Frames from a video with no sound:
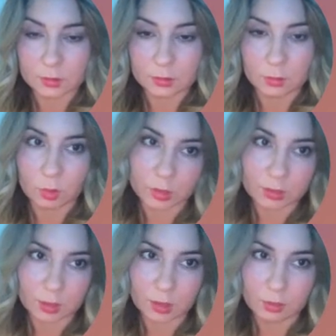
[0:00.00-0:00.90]
is the
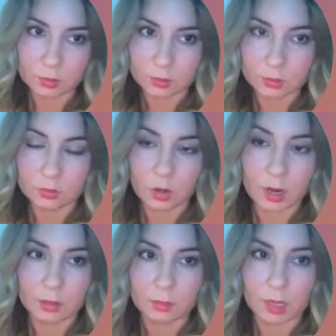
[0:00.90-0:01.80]
point that I was
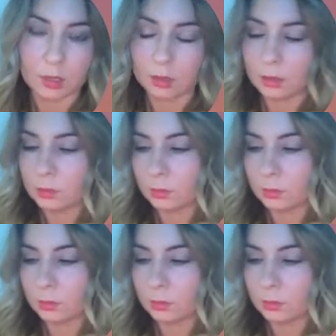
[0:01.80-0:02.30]
trying to make.